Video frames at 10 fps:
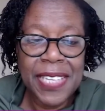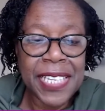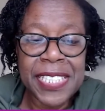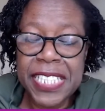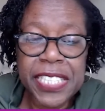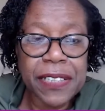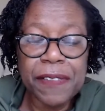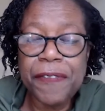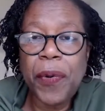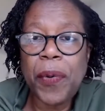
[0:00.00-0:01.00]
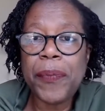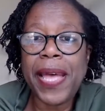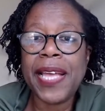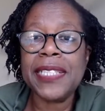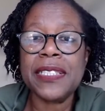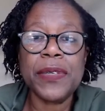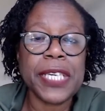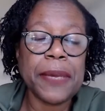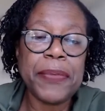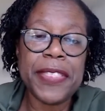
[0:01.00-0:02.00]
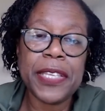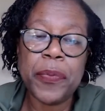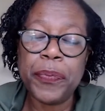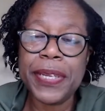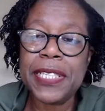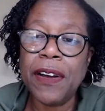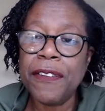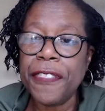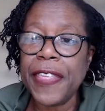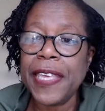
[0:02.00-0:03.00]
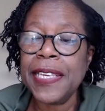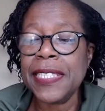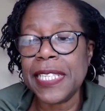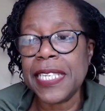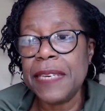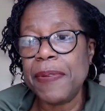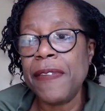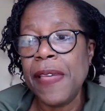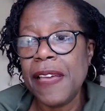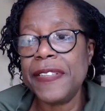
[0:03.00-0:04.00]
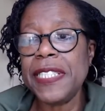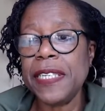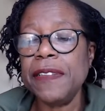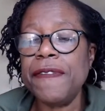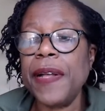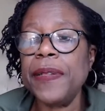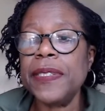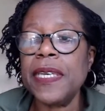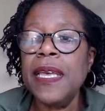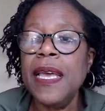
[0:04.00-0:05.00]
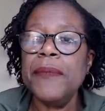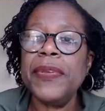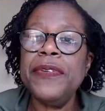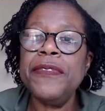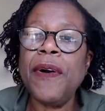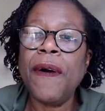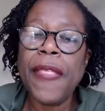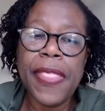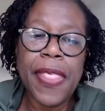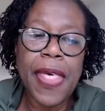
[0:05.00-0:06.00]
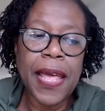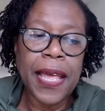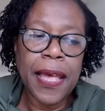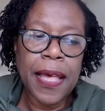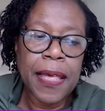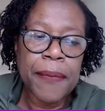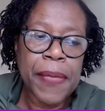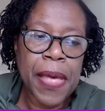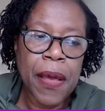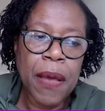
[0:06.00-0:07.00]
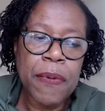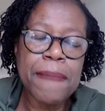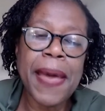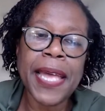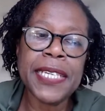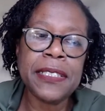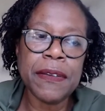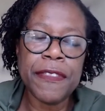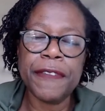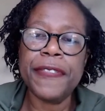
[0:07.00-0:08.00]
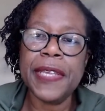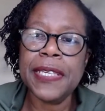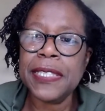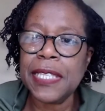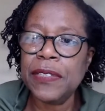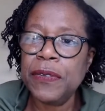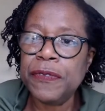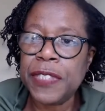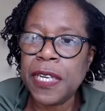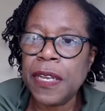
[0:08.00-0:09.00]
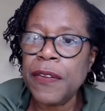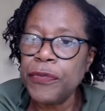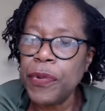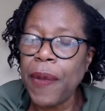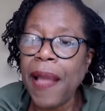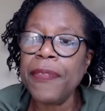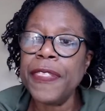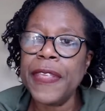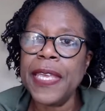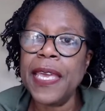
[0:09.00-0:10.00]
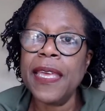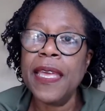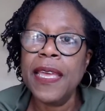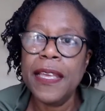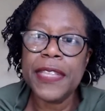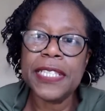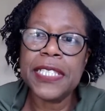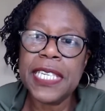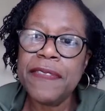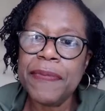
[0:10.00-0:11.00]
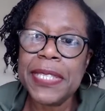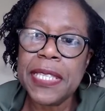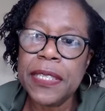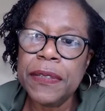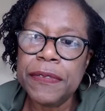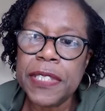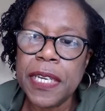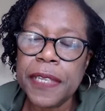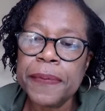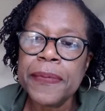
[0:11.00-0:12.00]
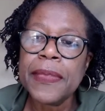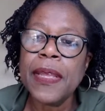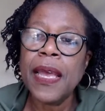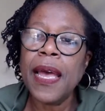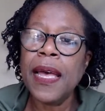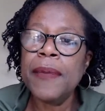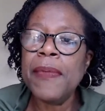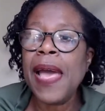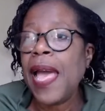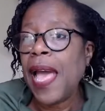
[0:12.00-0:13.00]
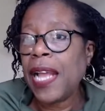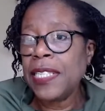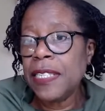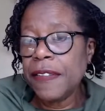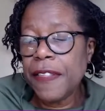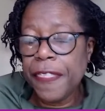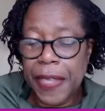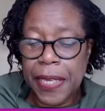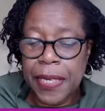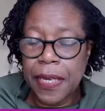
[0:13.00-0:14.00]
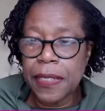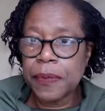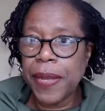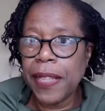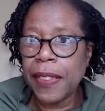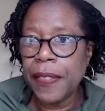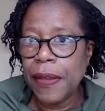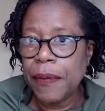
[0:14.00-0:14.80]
digital format, it could be that you print off things and keep a physical folder, but you've got a reminder of the things that you've done throughout the year, the achievements that you've done. And another thing as well